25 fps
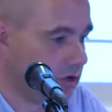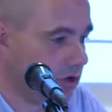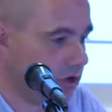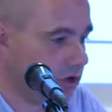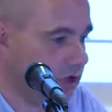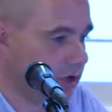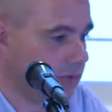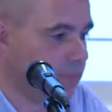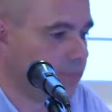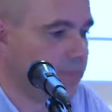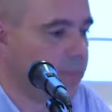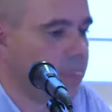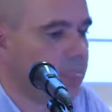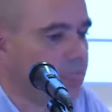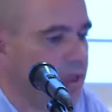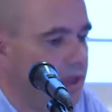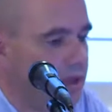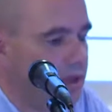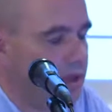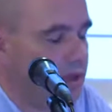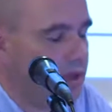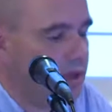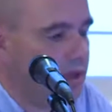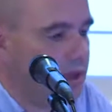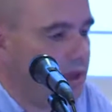Cronin.
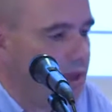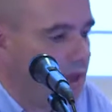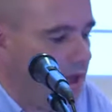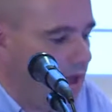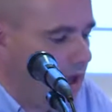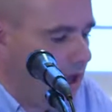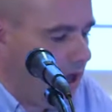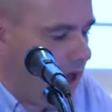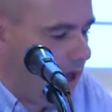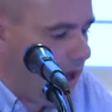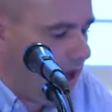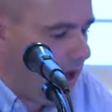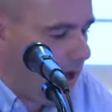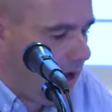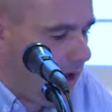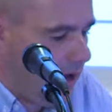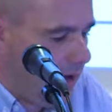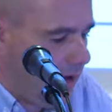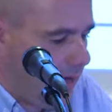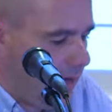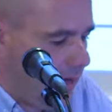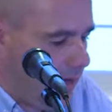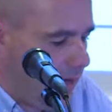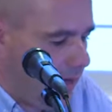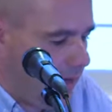
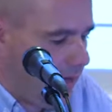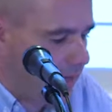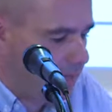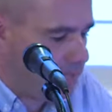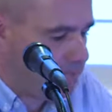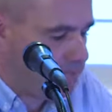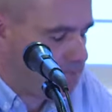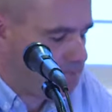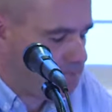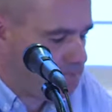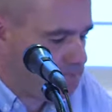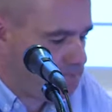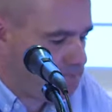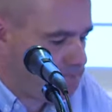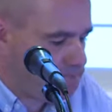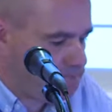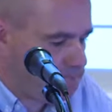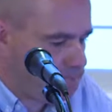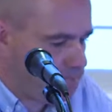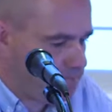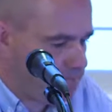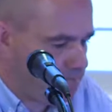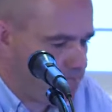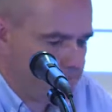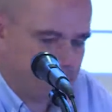Um,
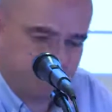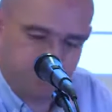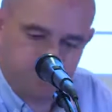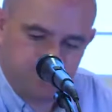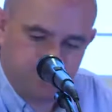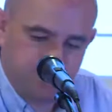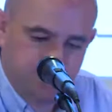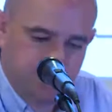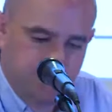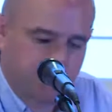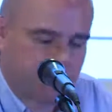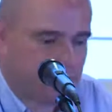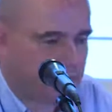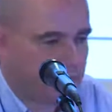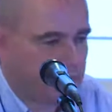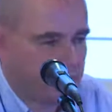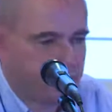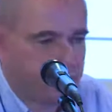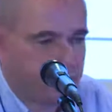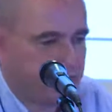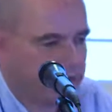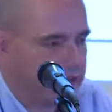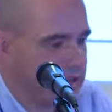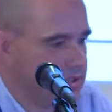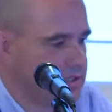
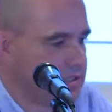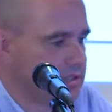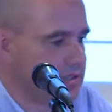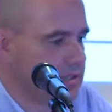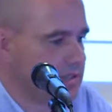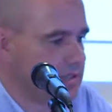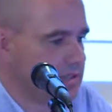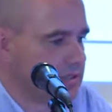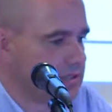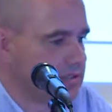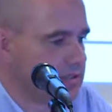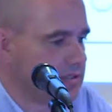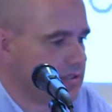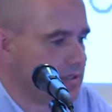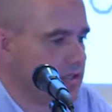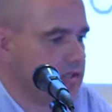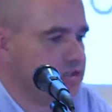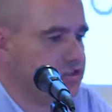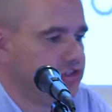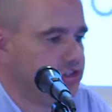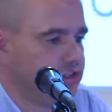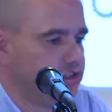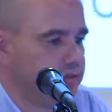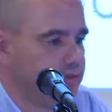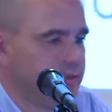for instance,
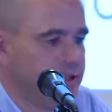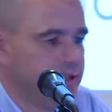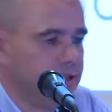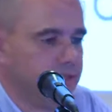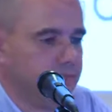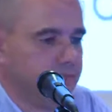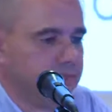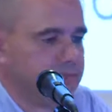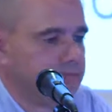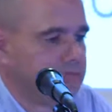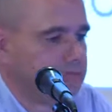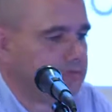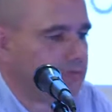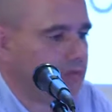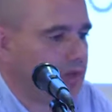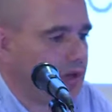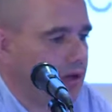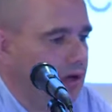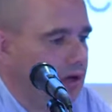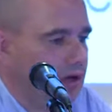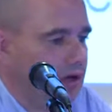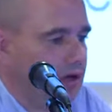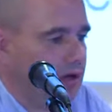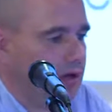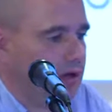in Germany,
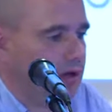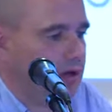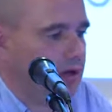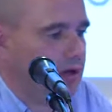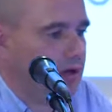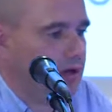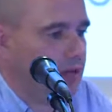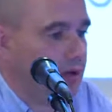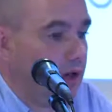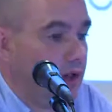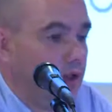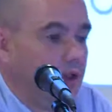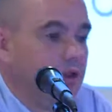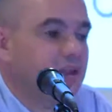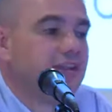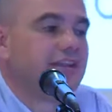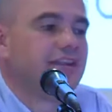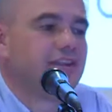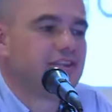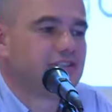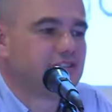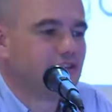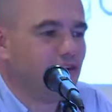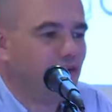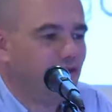uh, well,
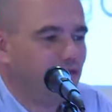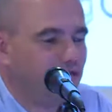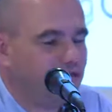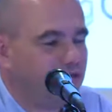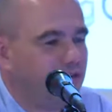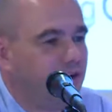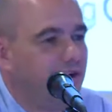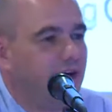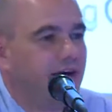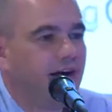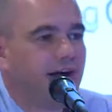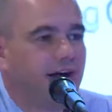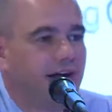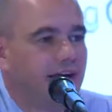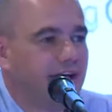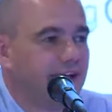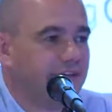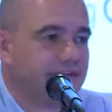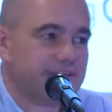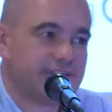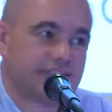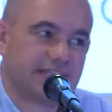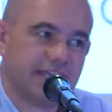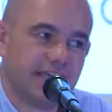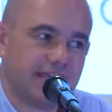so far, I
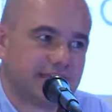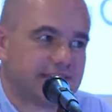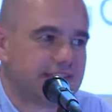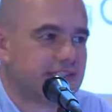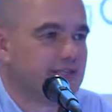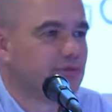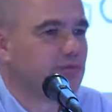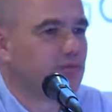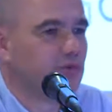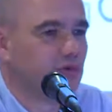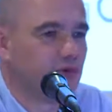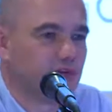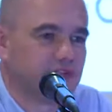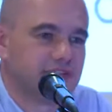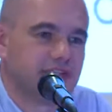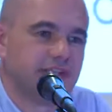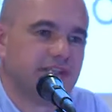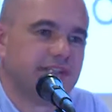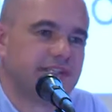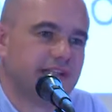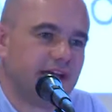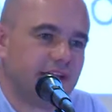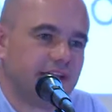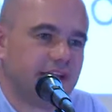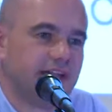have said some words
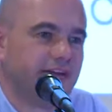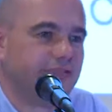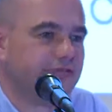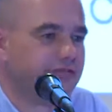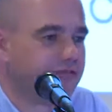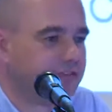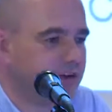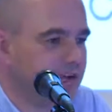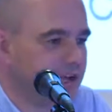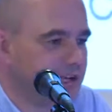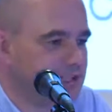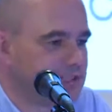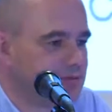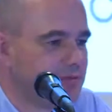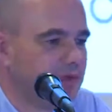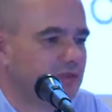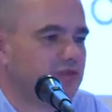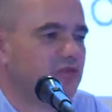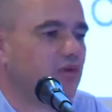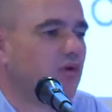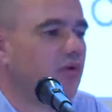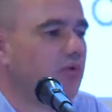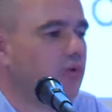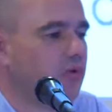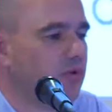in Italian and French,
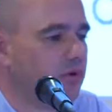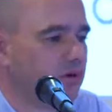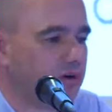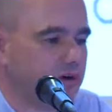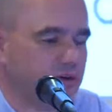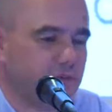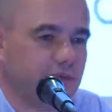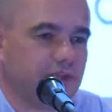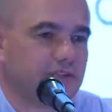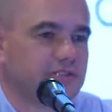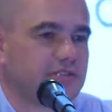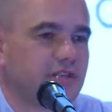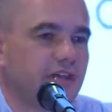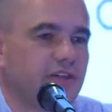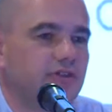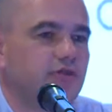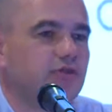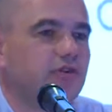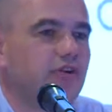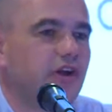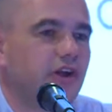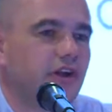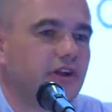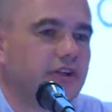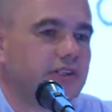but don't worry because I
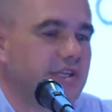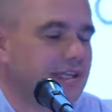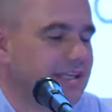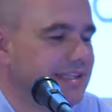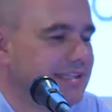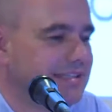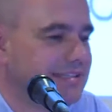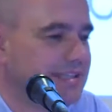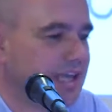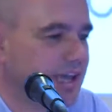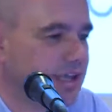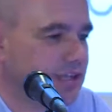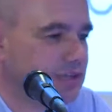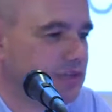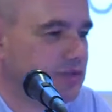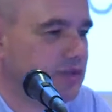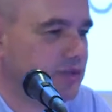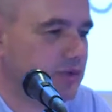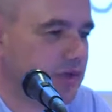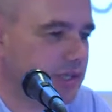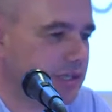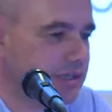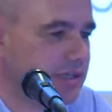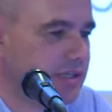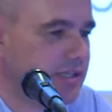do not intend to
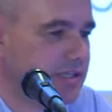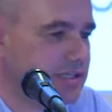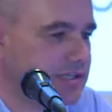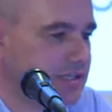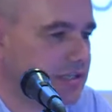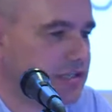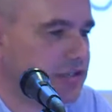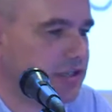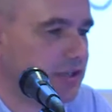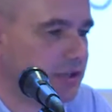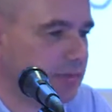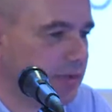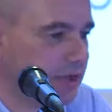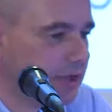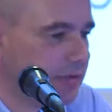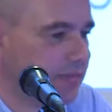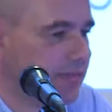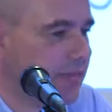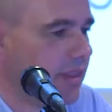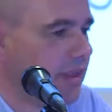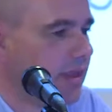read this in German.